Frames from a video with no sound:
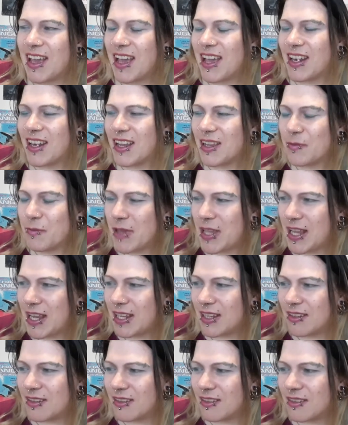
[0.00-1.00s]
And I
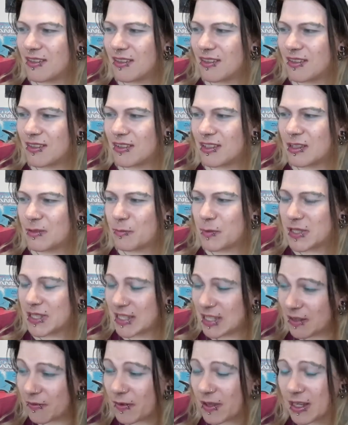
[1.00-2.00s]
mean,
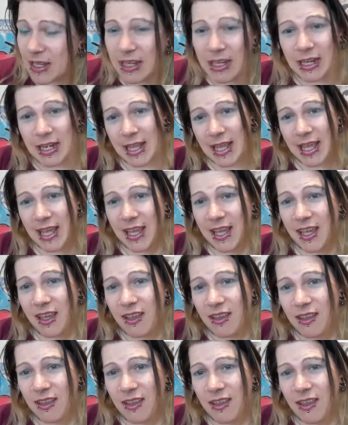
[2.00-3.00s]

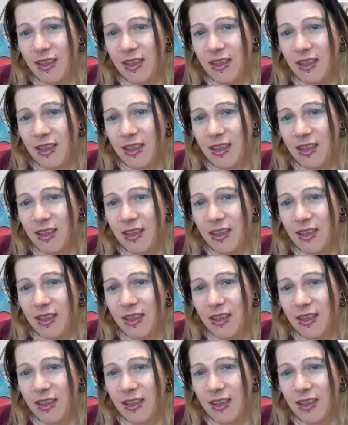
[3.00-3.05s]
specifically,